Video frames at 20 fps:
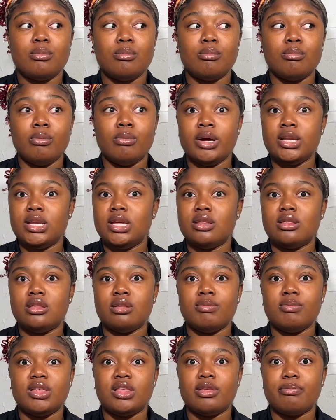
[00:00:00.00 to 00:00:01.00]
money to
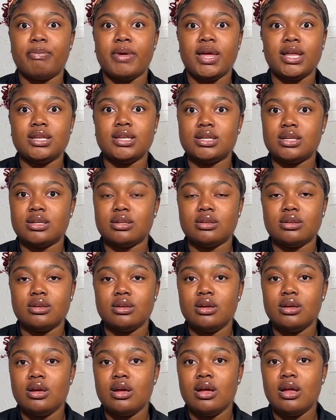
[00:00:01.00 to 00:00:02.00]
be spending?
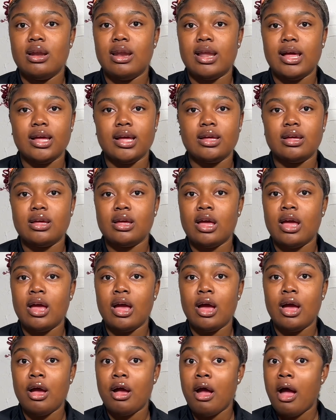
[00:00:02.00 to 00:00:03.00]
Like,
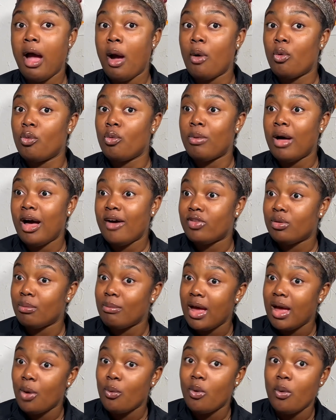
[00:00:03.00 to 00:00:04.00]
I will have to
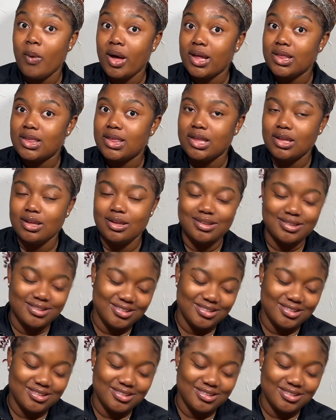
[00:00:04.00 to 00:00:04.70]
buy one thing.